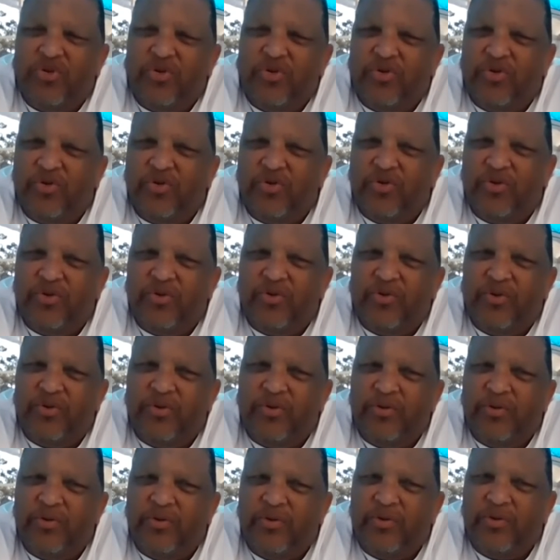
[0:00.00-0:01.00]

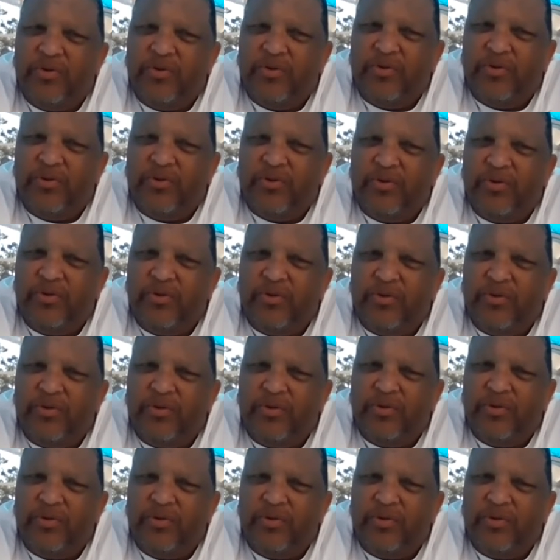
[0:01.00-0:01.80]
[no speech]